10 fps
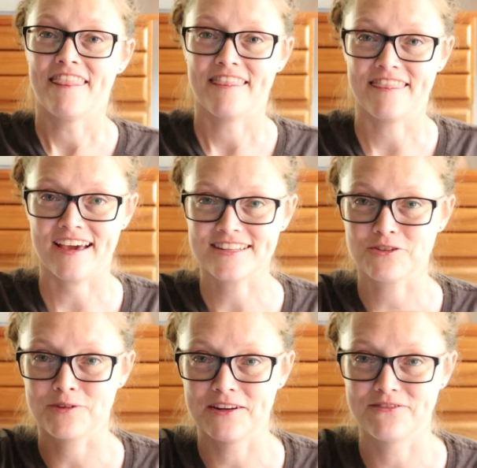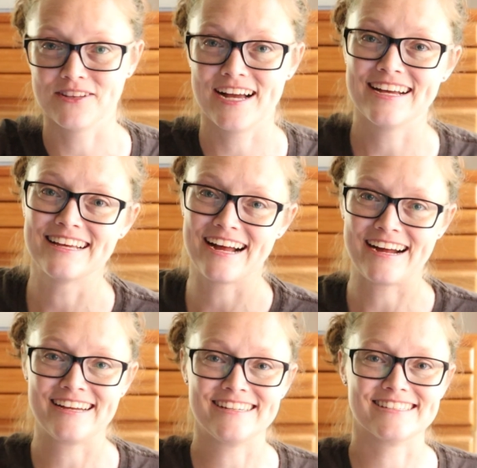That's a red flag,
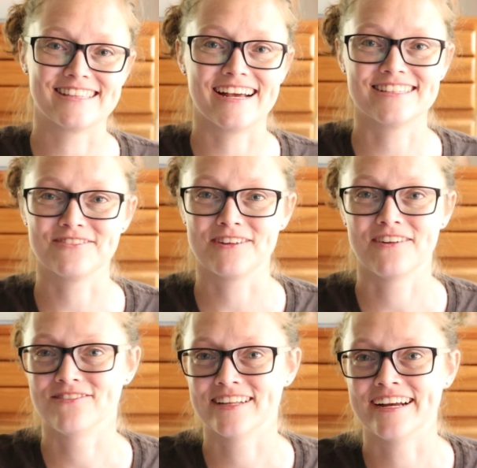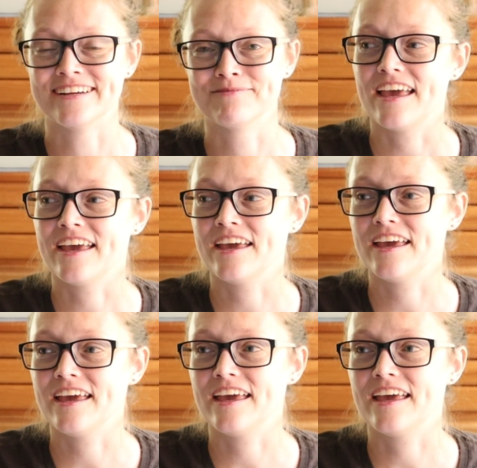guys. That's a red flag.
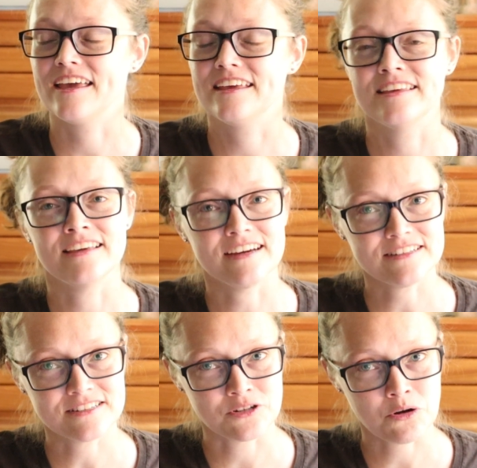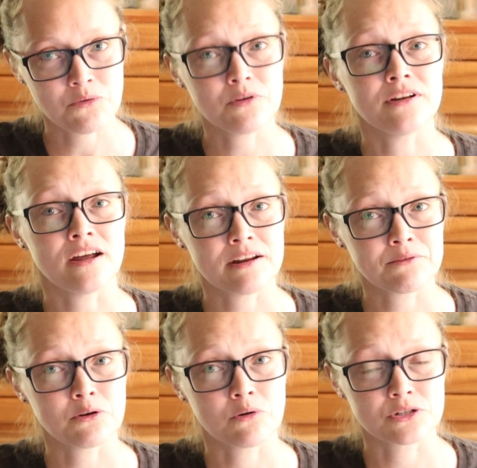Yeah, no, not
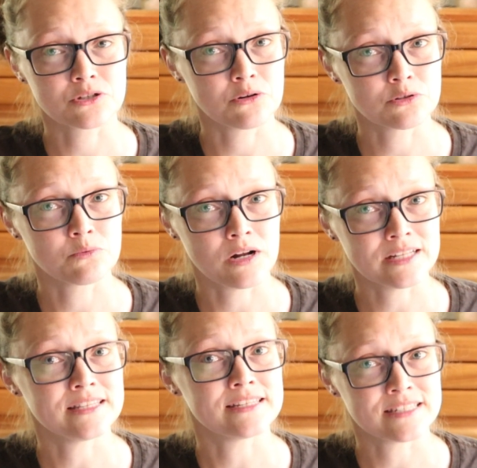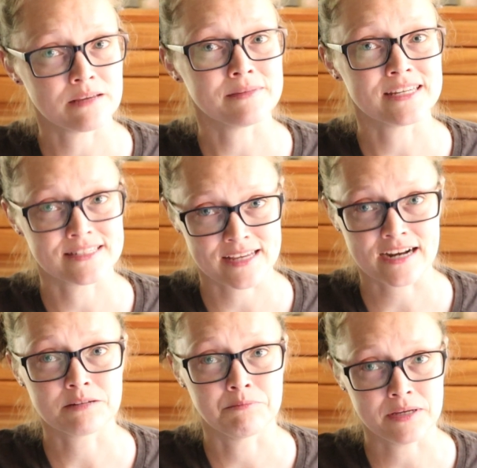every horse goes well in the same
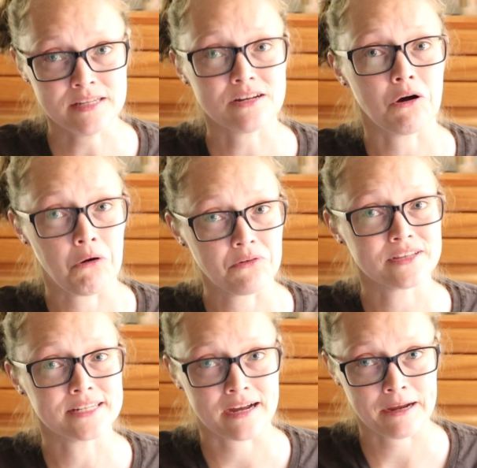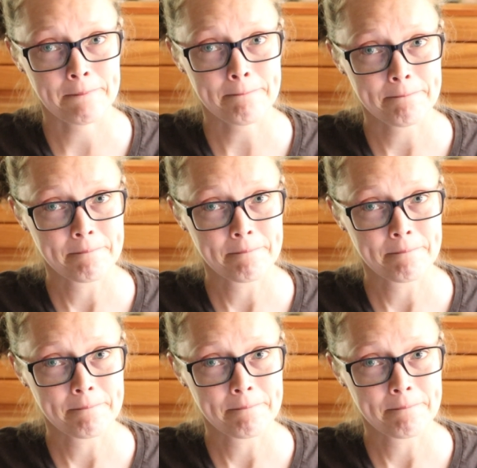exact bit all the time.